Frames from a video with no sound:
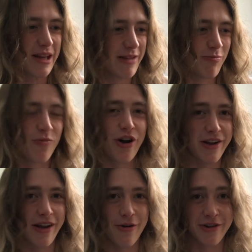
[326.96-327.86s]
one of
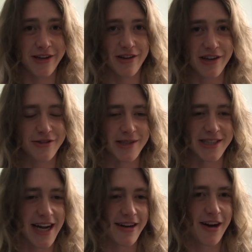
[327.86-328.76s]
the only countries
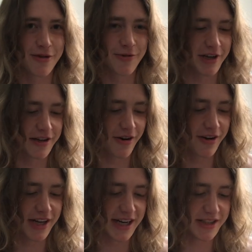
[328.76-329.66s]
that got through the
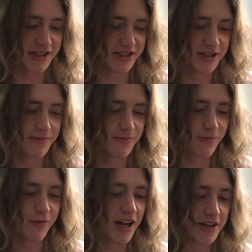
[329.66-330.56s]
Dark Ages
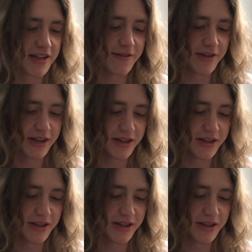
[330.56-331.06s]
relatively